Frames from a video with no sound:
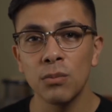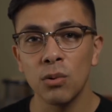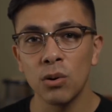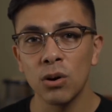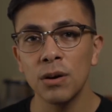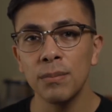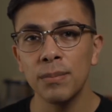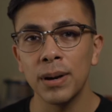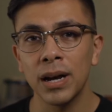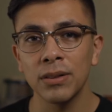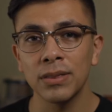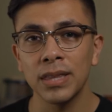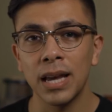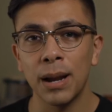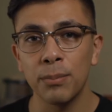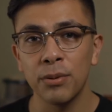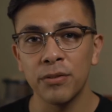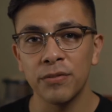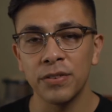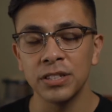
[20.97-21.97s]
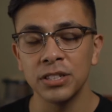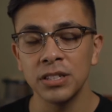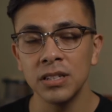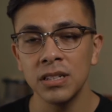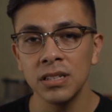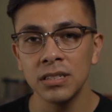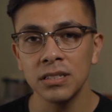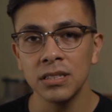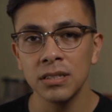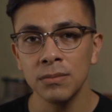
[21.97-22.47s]
more about that
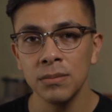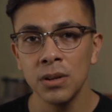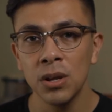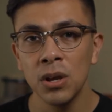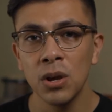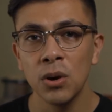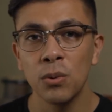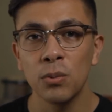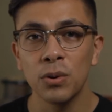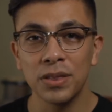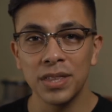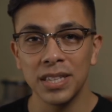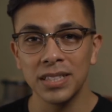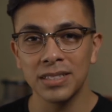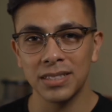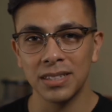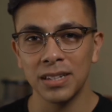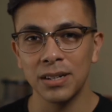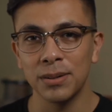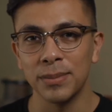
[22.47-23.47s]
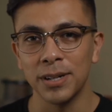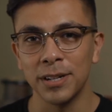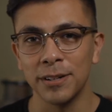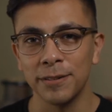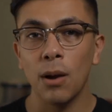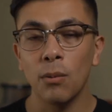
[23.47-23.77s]
professionalism within cinema.